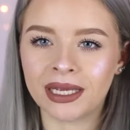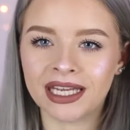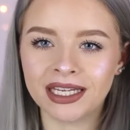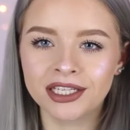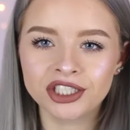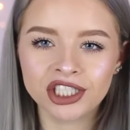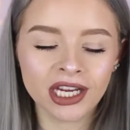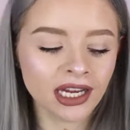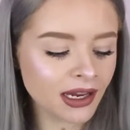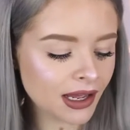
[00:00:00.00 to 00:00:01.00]

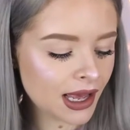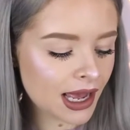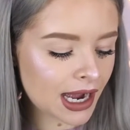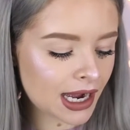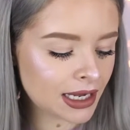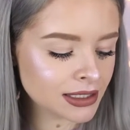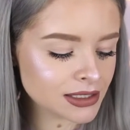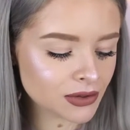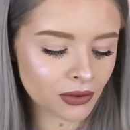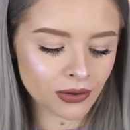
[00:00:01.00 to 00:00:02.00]
peachy
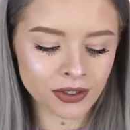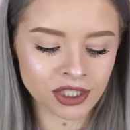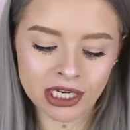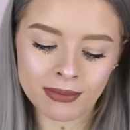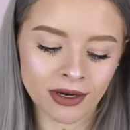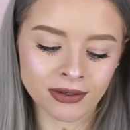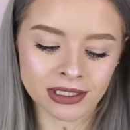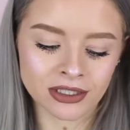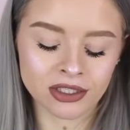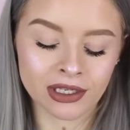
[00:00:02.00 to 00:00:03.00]
and on the
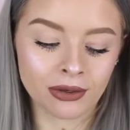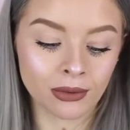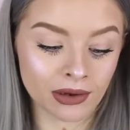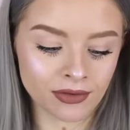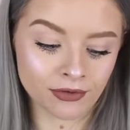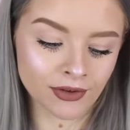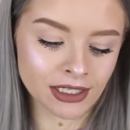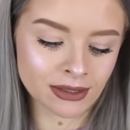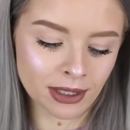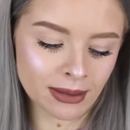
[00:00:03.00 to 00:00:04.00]
cheekbones and just like all over the
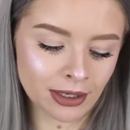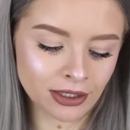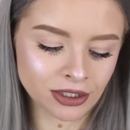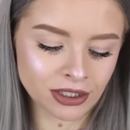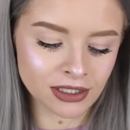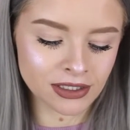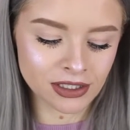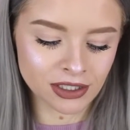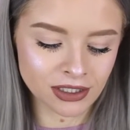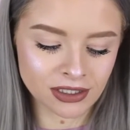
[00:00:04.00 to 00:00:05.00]
face pretty much this
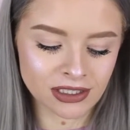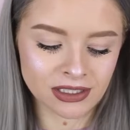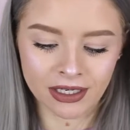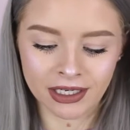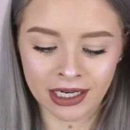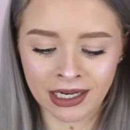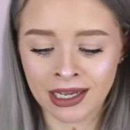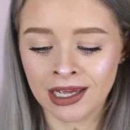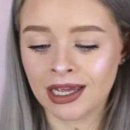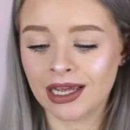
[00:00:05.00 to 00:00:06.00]
is just
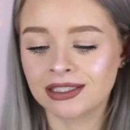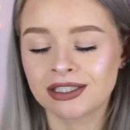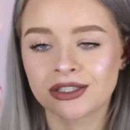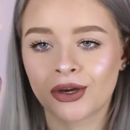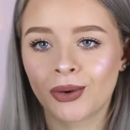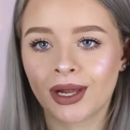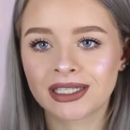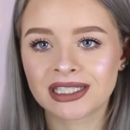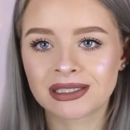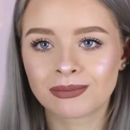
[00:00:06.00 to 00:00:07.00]
stunning it's so
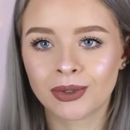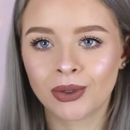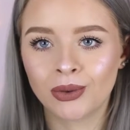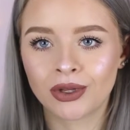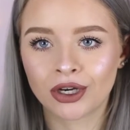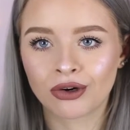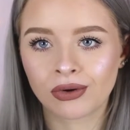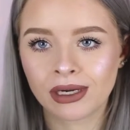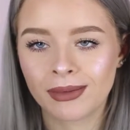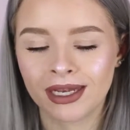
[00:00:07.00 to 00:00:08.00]
like smooth and
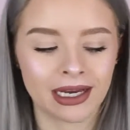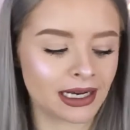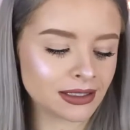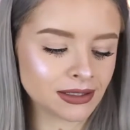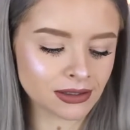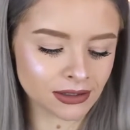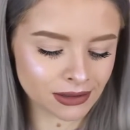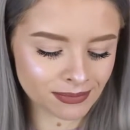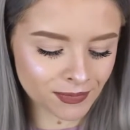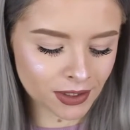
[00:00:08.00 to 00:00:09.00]
creamy and oh
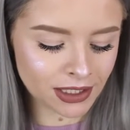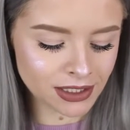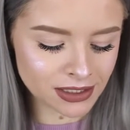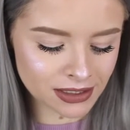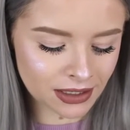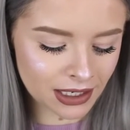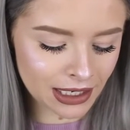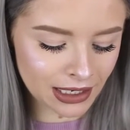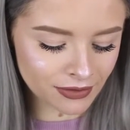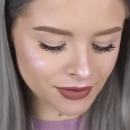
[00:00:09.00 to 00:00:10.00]
I just I
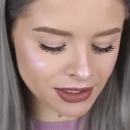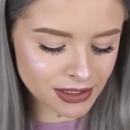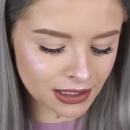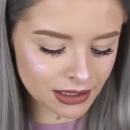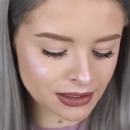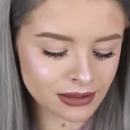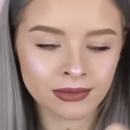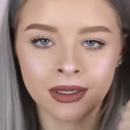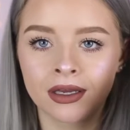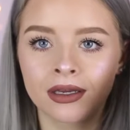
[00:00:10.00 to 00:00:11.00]
love this colour
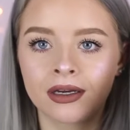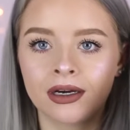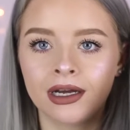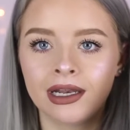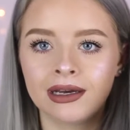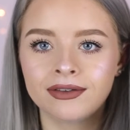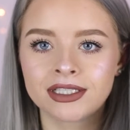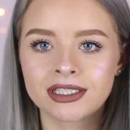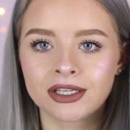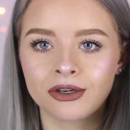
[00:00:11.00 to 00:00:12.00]
I love
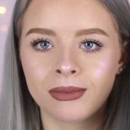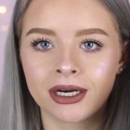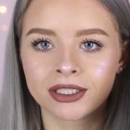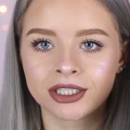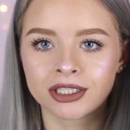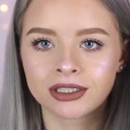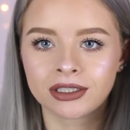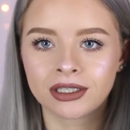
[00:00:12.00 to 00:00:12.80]
it so much